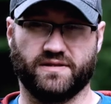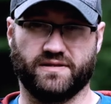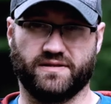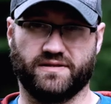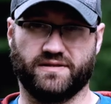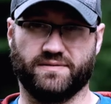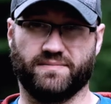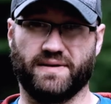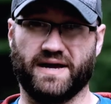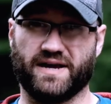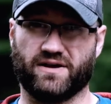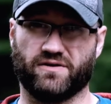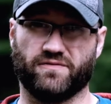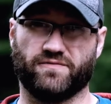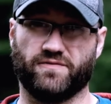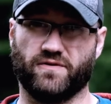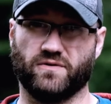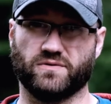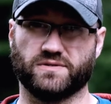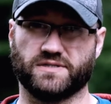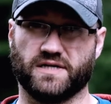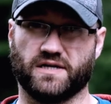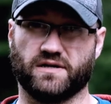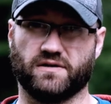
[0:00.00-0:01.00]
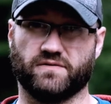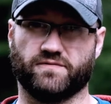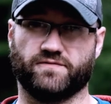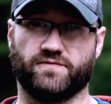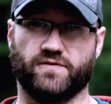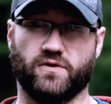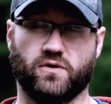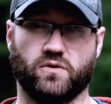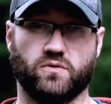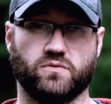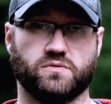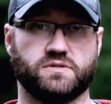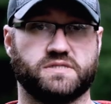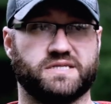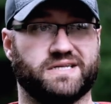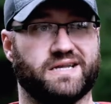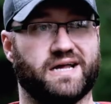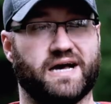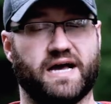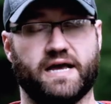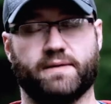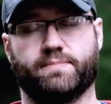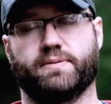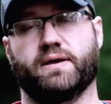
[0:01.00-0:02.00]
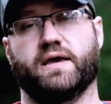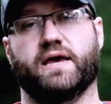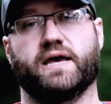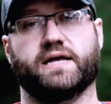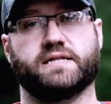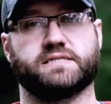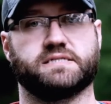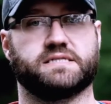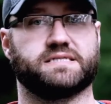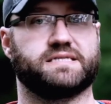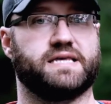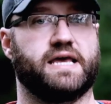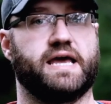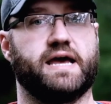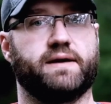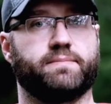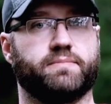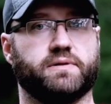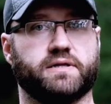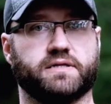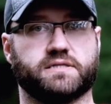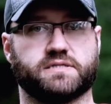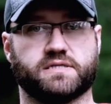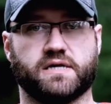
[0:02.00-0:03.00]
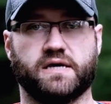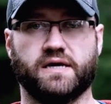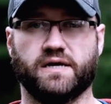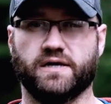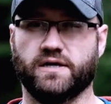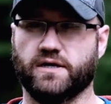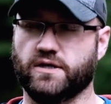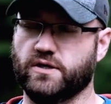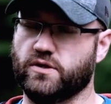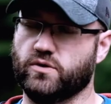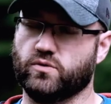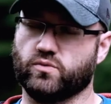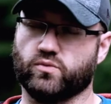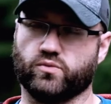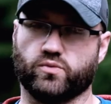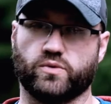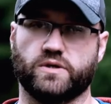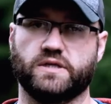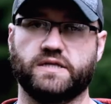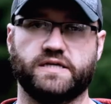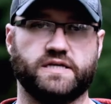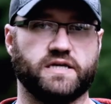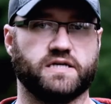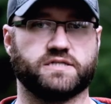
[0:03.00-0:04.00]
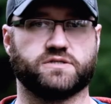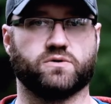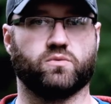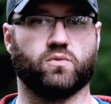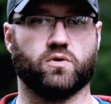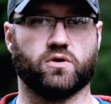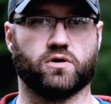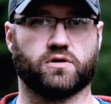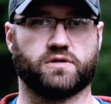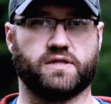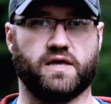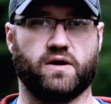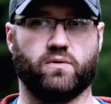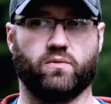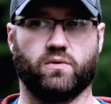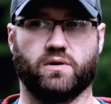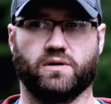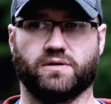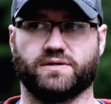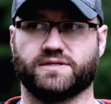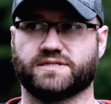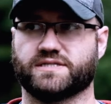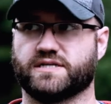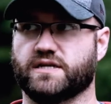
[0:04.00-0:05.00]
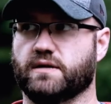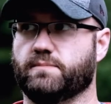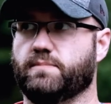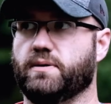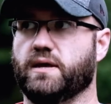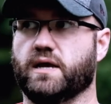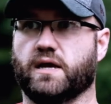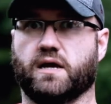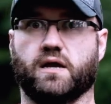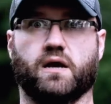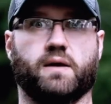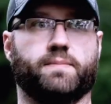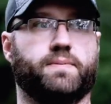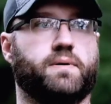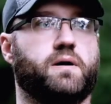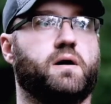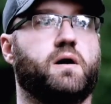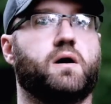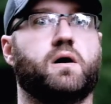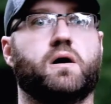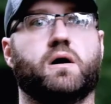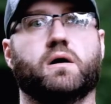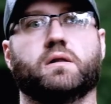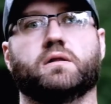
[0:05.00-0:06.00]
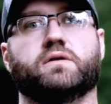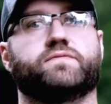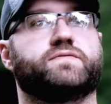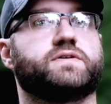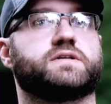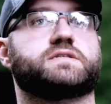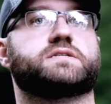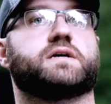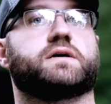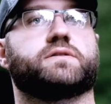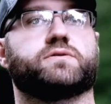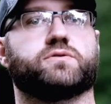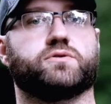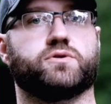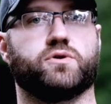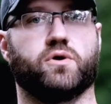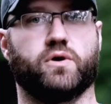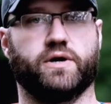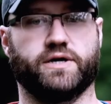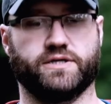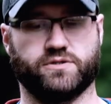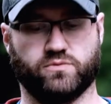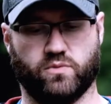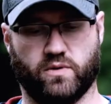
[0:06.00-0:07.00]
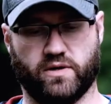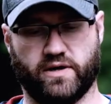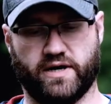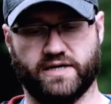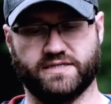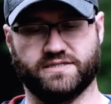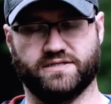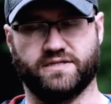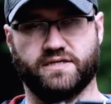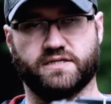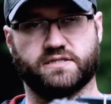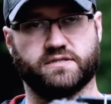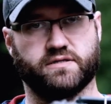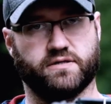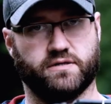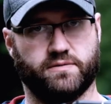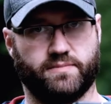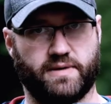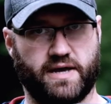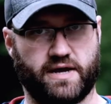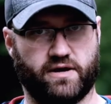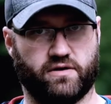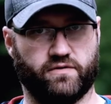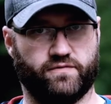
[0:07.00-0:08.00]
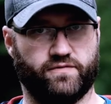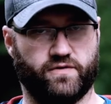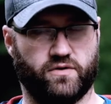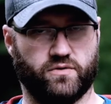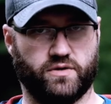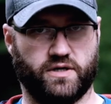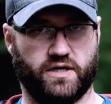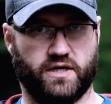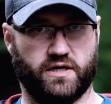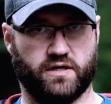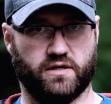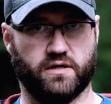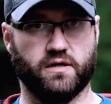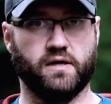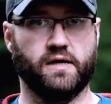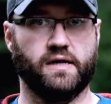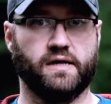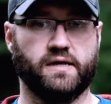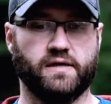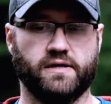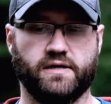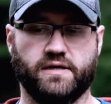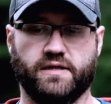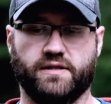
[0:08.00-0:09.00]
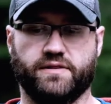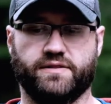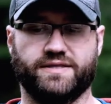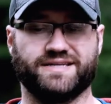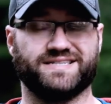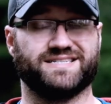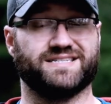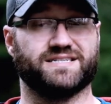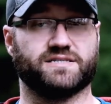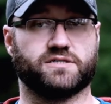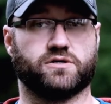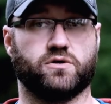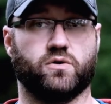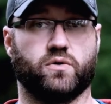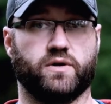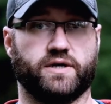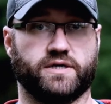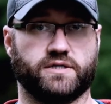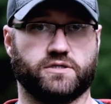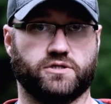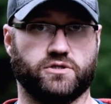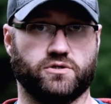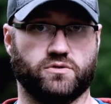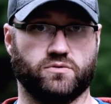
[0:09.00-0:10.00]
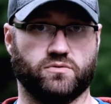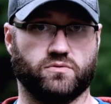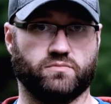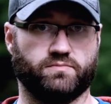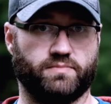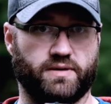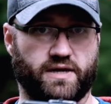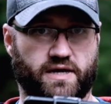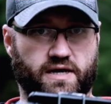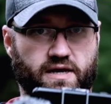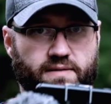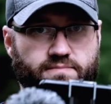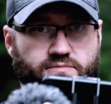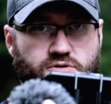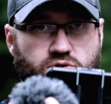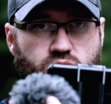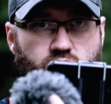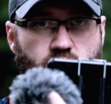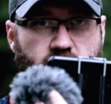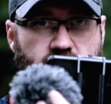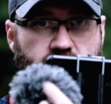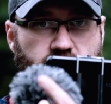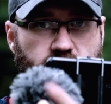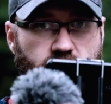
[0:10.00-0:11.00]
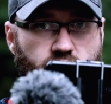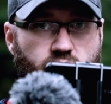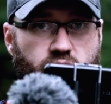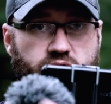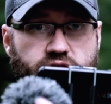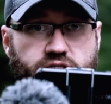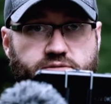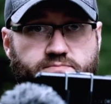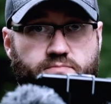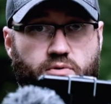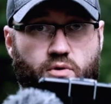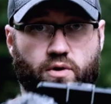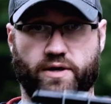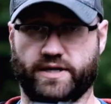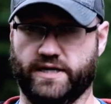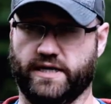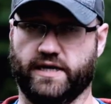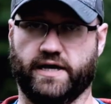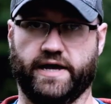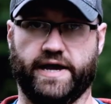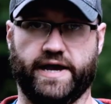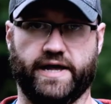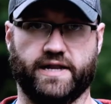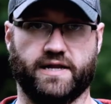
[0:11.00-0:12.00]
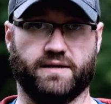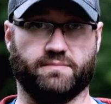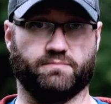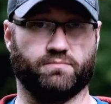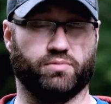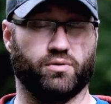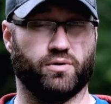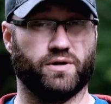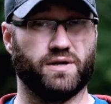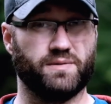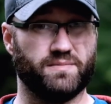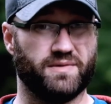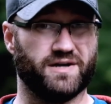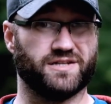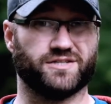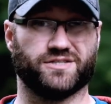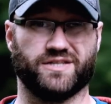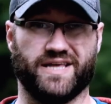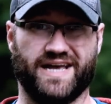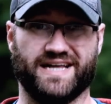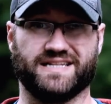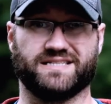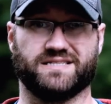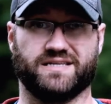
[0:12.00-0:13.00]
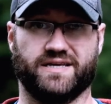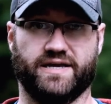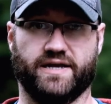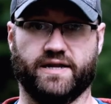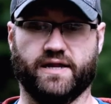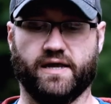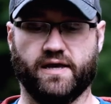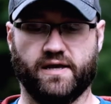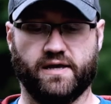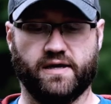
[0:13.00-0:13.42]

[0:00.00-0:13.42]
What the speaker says: the microphones on our phones and iPads and tablets really doesn't work that well, and it's going to pick up all of this other noise. Whereas this little microphone here, this is going to pick up directly what it's pointing at, and pretty much that's it.